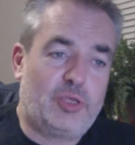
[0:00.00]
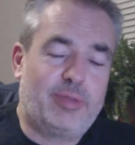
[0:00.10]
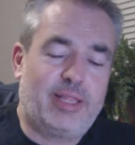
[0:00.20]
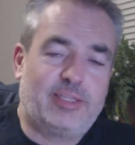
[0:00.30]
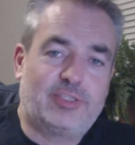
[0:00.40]

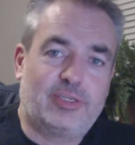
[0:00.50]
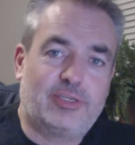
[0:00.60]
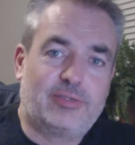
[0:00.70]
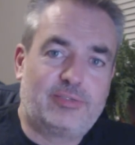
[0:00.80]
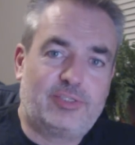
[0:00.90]

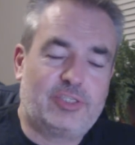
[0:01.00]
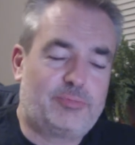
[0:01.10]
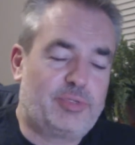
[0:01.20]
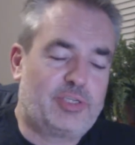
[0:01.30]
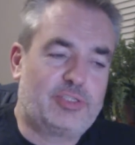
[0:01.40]
Terminator
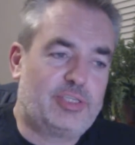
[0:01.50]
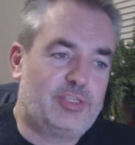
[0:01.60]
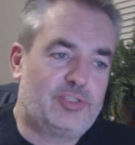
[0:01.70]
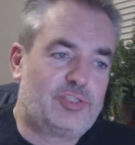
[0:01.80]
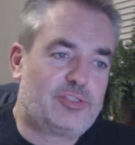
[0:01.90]
just because
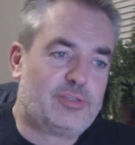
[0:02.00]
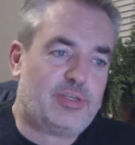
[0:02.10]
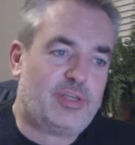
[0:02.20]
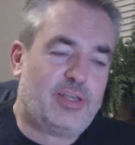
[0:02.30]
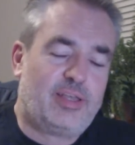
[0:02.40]
it's
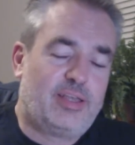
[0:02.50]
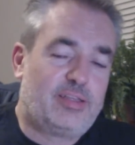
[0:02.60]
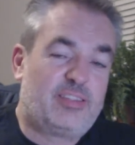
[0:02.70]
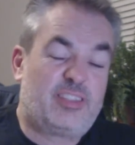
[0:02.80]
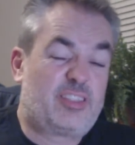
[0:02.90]

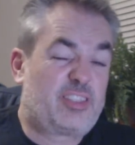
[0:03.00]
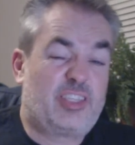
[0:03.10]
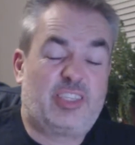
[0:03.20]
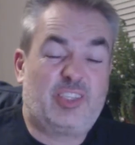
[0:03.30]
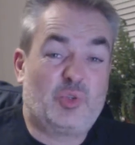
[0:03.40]

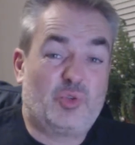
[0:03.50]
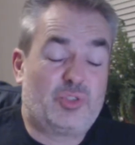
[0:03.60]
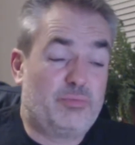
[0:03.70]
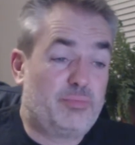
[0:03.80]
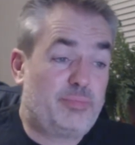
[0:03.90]

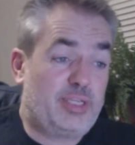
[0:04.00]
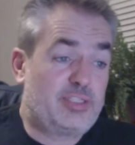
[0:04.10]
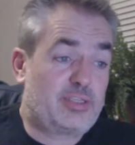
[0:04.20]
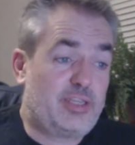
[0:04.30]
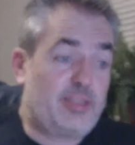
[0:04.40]
awesome,
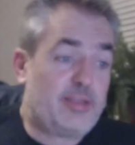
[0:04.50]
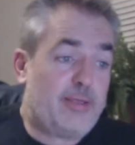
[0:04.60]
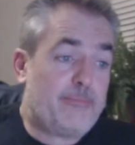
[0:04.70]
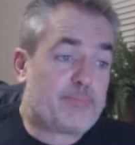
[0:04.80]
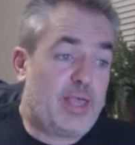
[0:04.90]
basically.
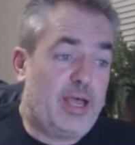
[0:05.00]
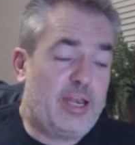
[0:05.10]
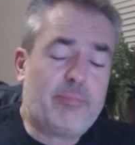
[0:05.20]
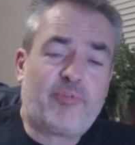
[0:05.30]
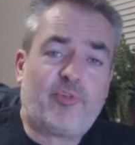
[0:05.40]

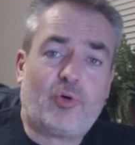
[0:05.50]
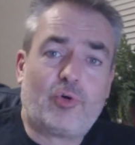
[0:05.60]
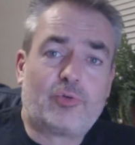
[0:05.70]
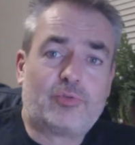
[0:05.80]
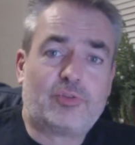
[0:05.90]
Number
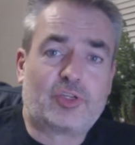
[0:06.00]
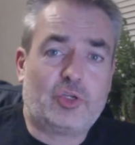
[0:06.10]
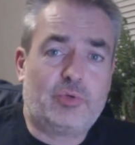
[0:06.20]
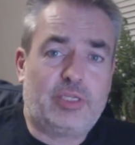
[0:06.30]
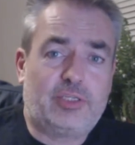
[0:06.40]
4, The
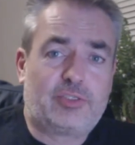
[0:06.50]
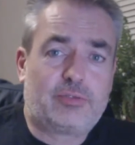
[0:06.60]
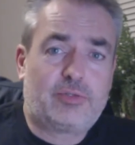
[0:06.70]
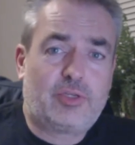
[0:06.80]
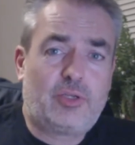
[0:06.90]

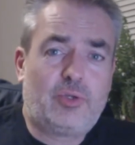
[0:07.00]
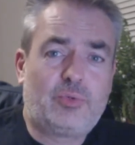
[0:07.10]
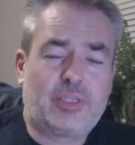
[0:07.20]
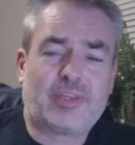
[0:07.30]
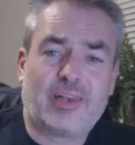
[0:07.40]
Goonies.
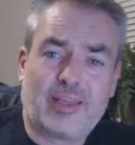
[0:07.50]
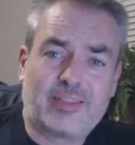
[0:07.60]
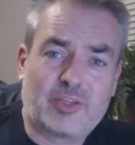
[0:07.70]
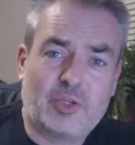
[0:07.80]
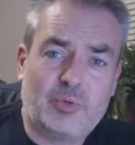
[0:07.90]
Who doesn't
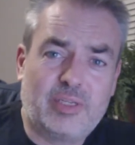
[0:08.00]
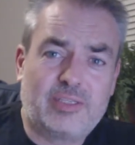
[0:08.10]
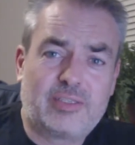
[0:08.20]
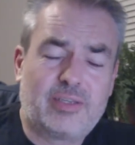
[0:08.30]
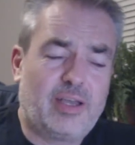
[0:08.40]
like The
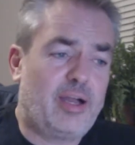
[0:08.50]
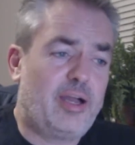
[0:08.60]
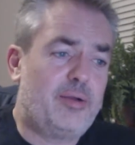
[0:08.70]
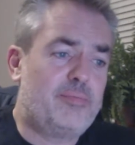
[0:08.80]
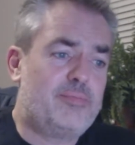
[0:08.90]
Goonies?
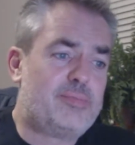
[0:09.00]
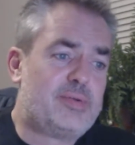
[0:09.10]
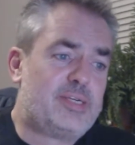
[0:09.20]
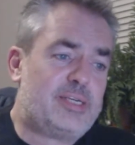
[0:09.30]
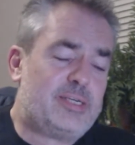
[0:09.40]

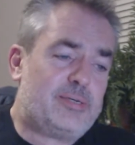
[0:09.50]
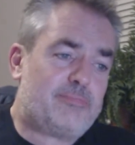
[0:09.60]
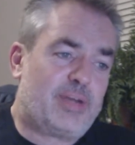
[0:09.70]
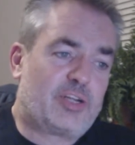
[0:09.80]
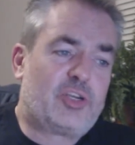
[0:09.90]

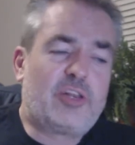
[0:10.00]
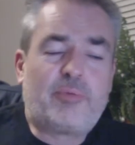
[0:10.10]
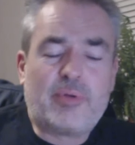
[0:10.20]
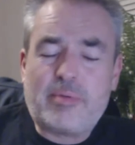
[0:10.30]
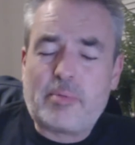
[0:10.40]
I could
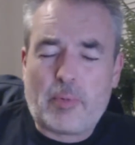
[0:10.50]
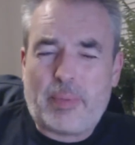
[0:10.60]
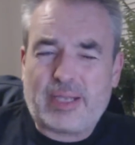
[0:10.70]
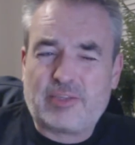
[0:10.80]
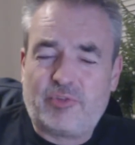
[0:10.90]
have put
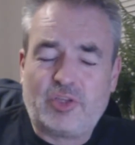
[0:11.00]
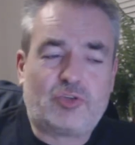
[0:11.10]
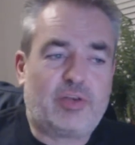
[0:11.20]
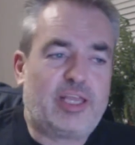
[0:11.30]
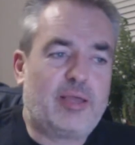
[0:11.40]
Back to the
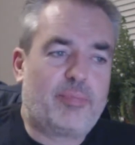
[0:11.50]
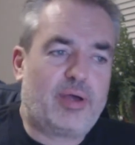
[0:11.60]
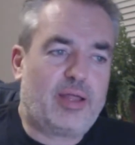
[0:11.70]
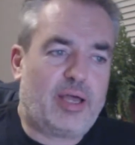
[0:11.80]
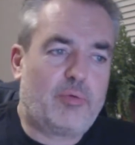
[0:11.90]
Future in here,
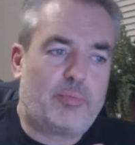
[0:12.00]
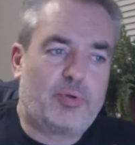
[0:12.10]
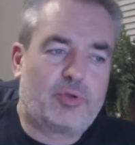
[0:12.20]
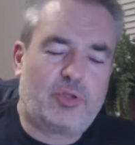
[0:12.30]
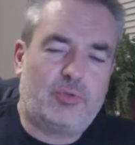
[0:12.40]
but I will
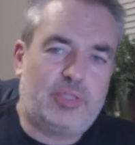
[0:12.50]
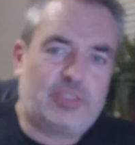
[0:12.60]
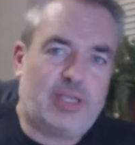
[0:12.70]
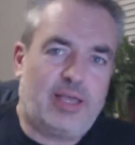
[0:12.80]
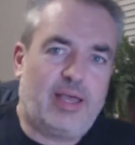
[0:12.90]
put
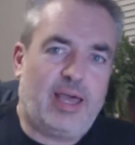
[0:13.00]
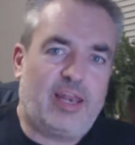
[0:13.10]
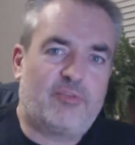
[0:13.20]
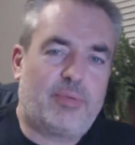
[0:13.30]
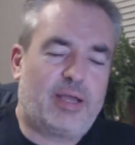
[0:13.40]
Goonies
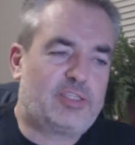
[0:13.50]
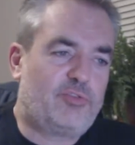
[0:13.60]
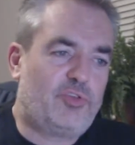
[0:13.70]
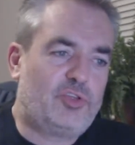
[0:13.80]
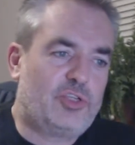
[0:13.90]
ahead of Back to
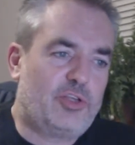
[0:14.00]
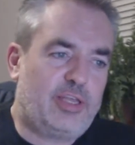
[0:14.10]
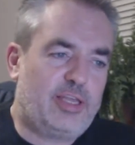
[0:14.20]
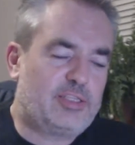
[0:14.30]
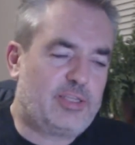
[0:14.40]
the Future.
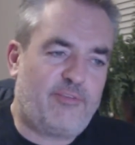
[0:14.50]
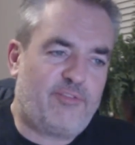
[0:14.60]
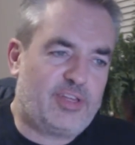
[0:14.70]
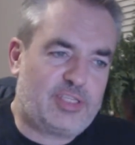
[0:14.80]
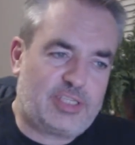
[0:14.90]
It's a
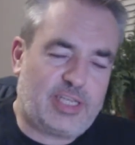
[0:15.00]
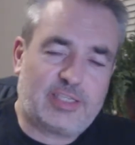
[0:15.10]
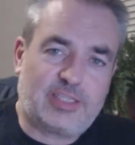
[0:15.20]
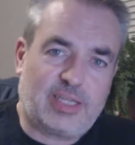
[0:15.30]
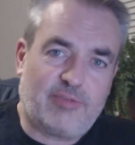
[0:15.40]

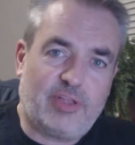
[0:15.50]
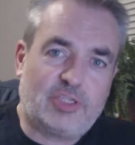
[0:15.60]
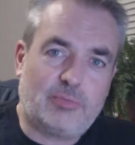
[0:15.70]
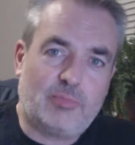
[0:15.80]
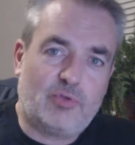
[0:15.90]
fantastic
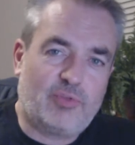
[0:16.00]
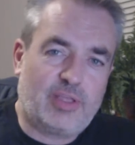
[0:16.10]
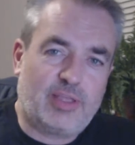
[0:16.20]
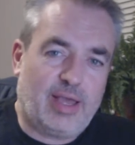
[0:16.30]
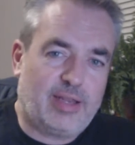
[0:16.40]
adventure
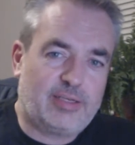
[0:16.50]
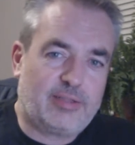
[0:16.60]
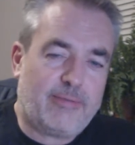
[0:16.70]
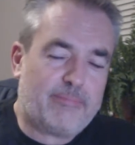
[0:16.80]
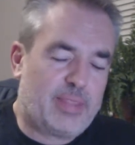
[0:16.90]
movie, and
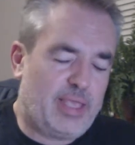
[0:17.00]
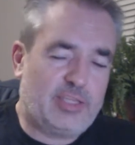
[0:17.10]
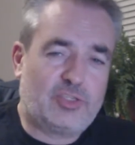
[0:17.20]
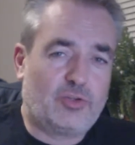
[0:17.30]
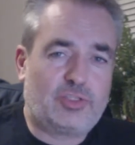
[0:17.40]

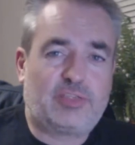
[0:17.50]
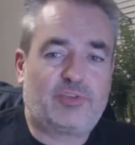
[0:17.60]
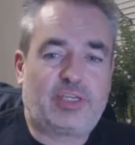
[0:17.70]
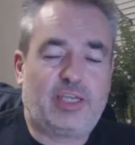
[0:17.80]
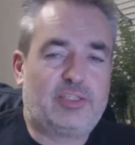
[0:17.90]
it's not just
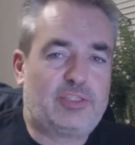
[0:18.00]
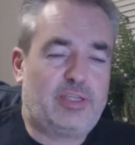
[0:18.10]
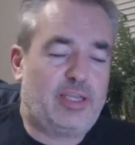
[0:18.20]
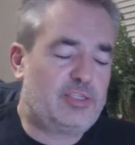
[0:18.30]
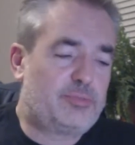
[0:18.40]
for kids.
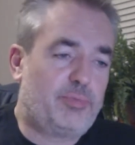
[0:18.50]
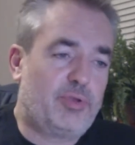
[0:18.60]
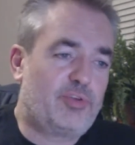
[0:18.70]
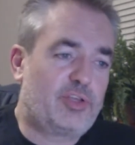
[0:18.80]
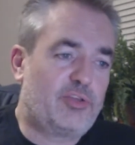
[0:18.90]
It's
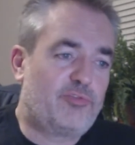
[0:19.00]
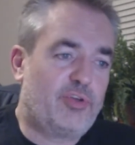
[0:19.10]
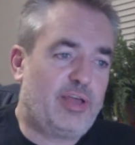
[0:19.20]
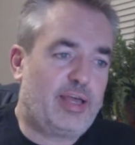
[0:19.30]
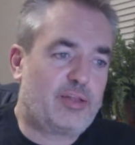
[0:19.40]
perfectly good
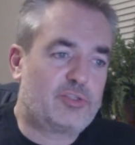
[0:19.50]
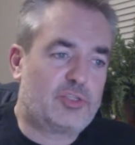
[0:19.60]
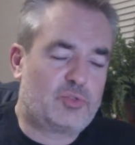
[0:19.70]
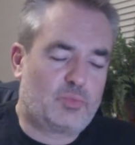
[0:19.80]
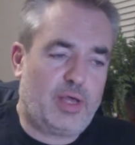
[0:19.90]
for adults
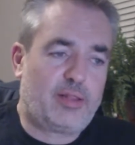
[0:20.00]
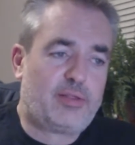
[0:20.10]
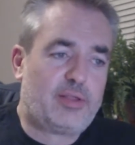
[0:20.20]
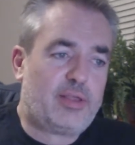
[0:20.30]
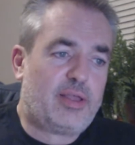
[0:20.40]
as well.